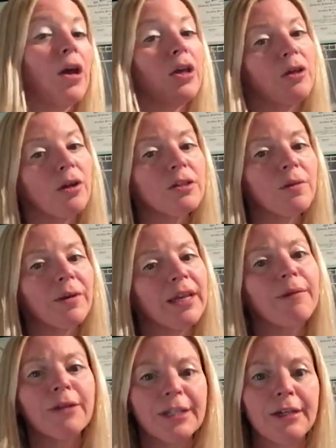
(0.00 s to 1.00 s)
You also want to
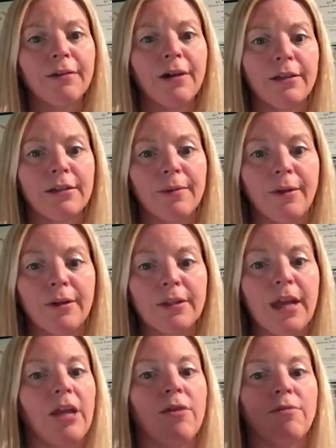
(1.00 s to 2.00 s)
get retail customers,
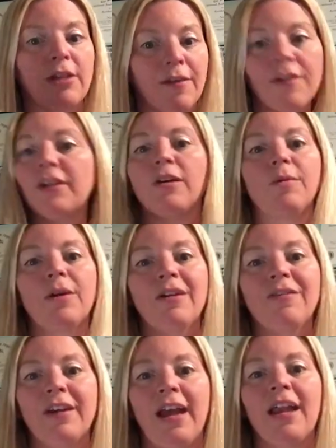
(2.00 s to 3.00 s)
and you definitely don't want to
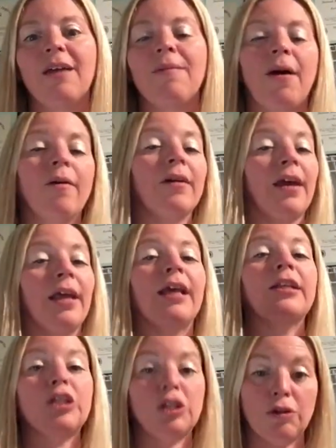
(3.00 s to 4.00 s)
forget about getting
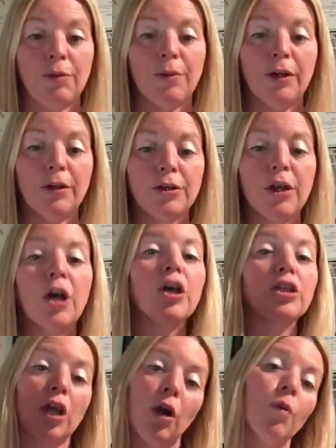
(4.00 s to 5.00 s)
distributors.
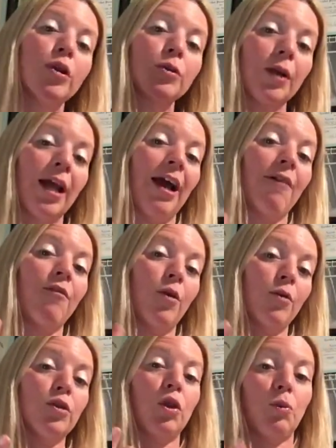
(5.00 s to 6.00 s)
So you always want to have
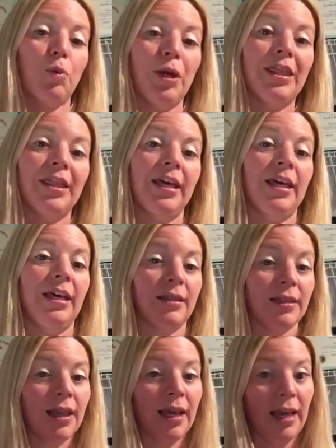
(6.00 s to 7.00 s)
those three
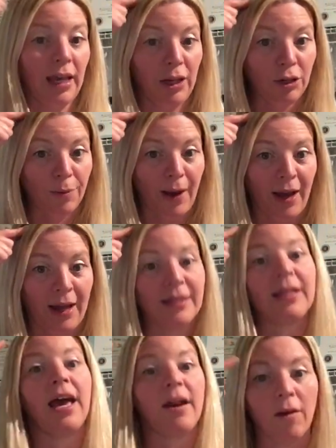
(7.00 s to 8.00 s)
things in your mind
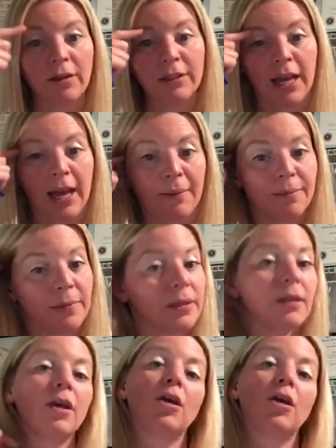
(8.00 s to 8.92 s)
at all times.